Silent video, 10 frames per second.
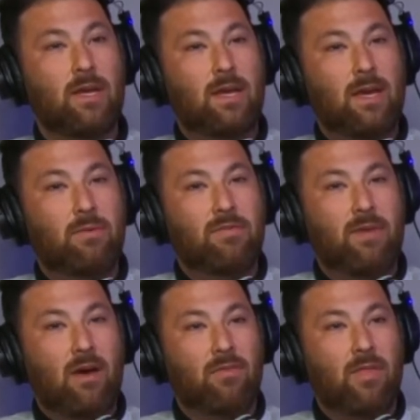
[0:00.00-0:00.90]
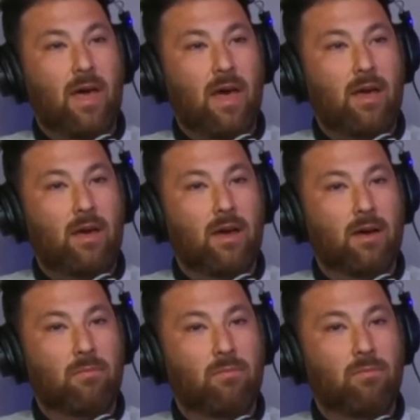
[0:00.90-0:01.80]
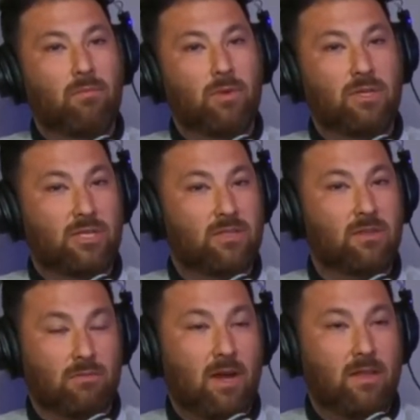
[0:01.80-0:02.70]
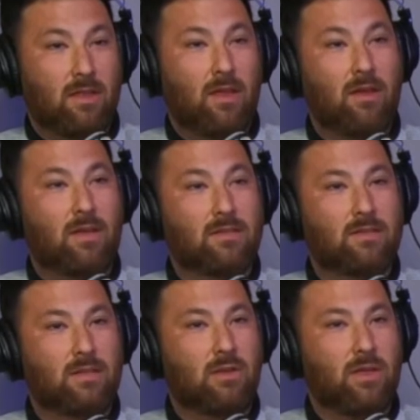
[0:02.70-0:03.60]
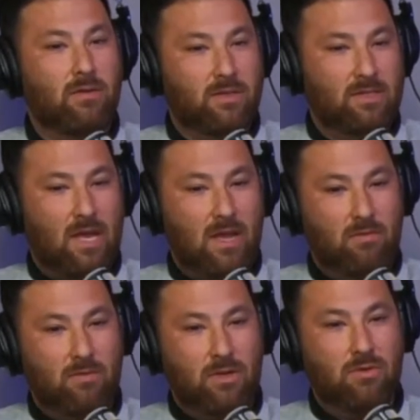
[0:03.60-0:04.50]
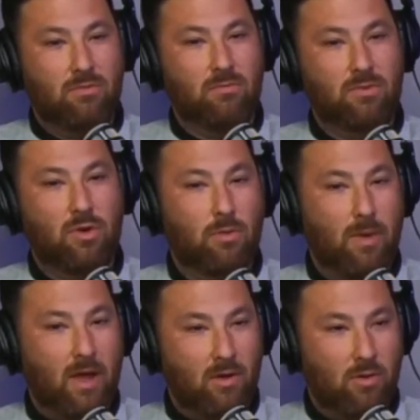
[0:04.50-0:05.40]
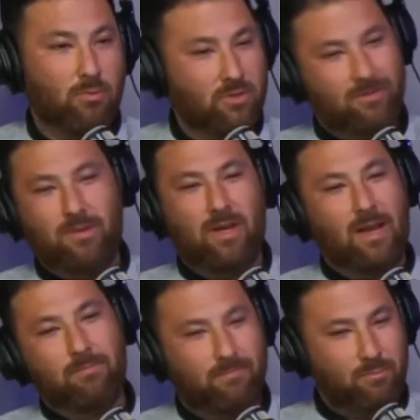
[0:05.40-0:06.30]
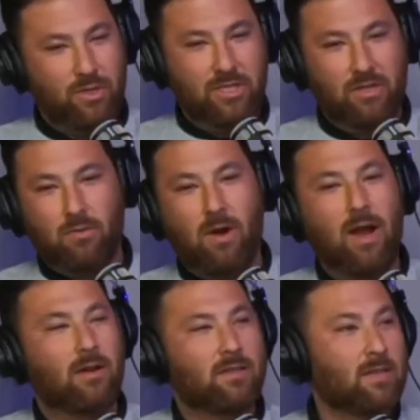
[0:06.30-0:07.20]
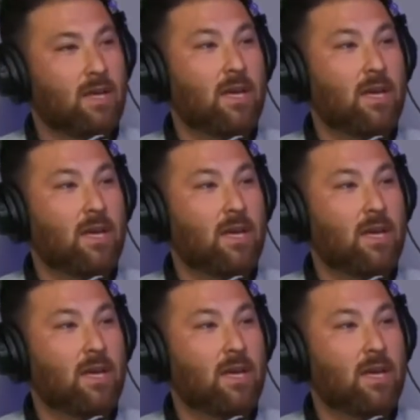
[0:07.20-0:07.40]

And we found that, which is the right thing, is, they always say when you go to buy a home, which I'm preaching to the choir, is